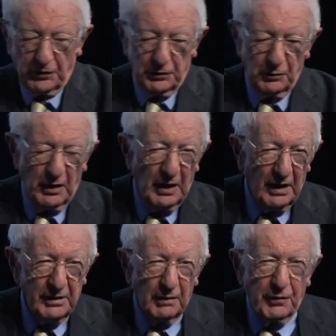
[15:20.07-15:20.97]
to
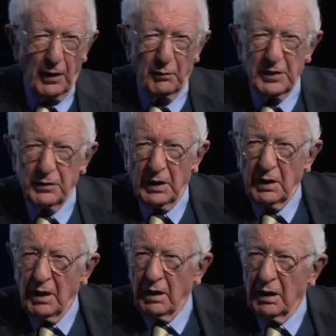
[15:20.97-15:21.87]
so far. We're doing
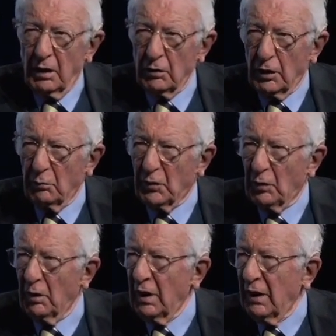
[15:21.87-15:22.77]
a whole lot
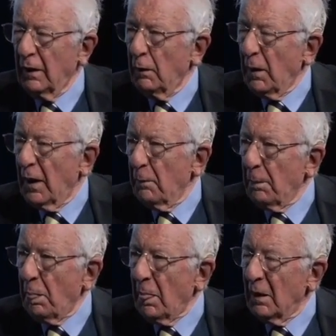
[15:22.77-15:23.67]
more,
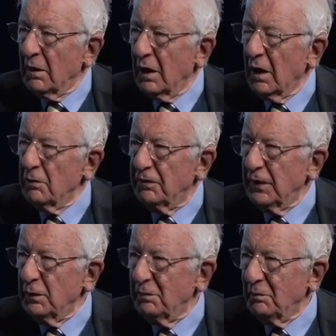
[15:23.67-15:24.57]

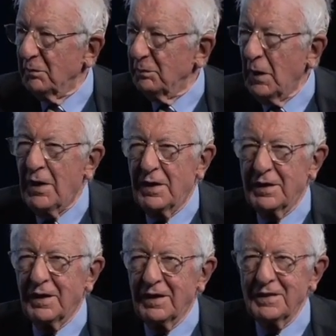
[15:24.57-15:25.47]
hopefully
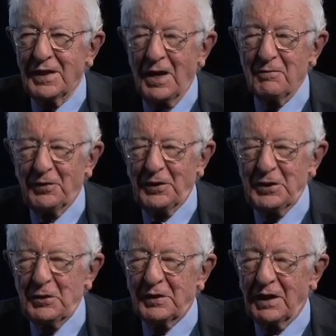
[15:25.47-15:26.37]
in time for the
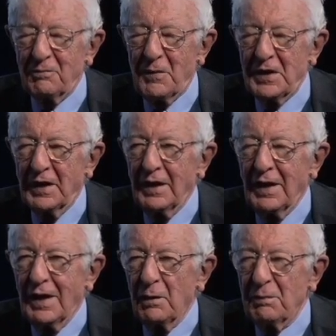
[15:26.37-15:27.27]
new government.
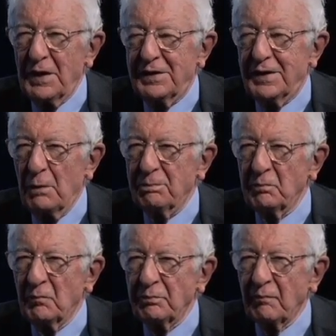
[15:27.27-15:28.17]
But
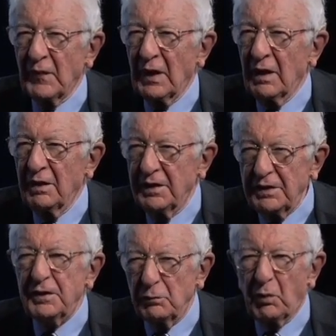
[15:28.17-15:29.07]

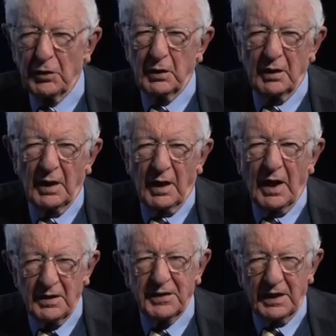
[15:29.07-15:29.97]
this is what
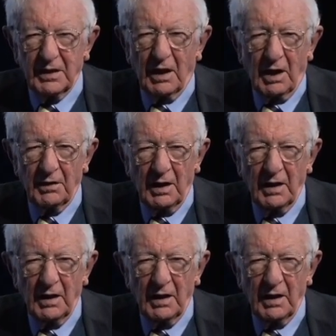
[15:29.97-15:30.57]
I think our